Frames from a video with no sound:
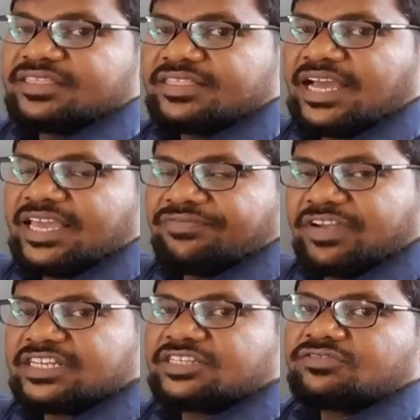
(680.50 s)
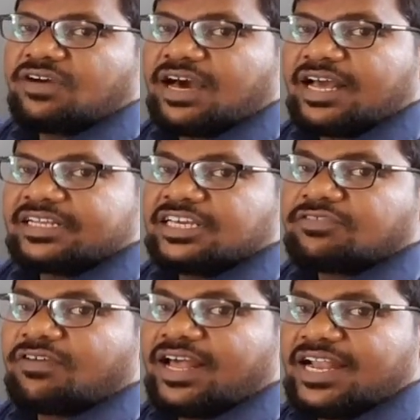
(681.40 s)
the effective or
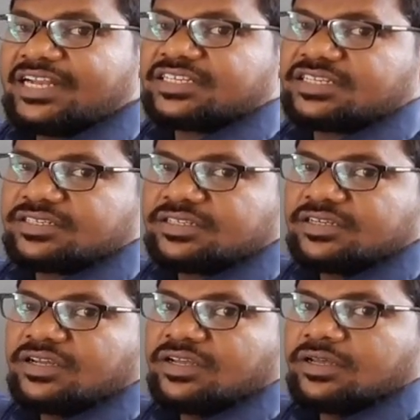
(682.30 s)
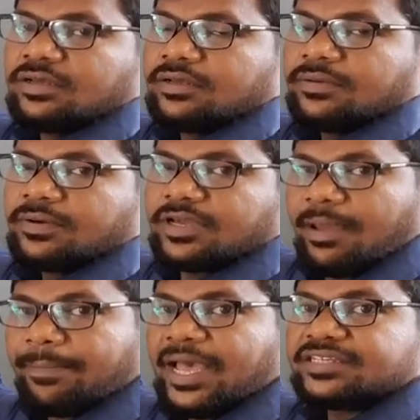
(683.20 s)
equivalent
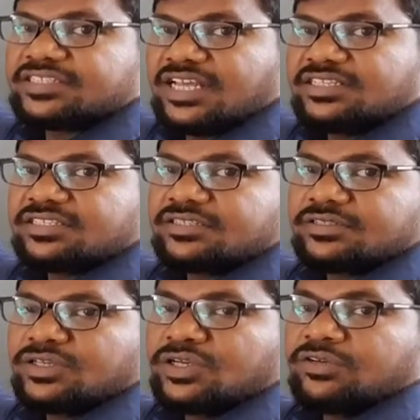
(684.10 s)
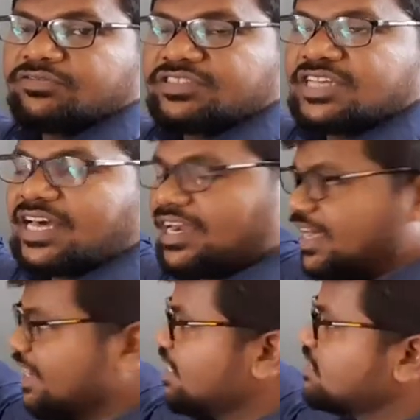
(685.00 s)
capacitance which
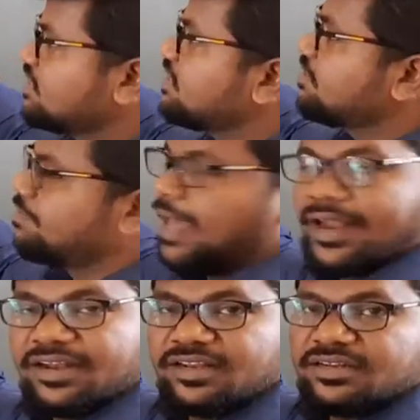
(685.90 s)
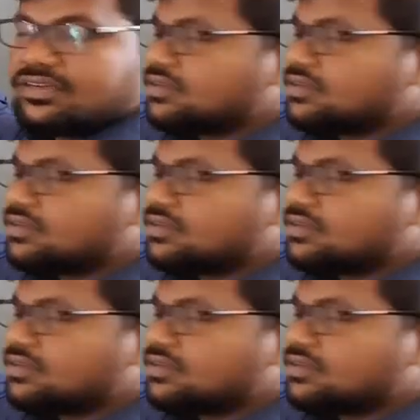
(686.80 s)
are arranged in parallel.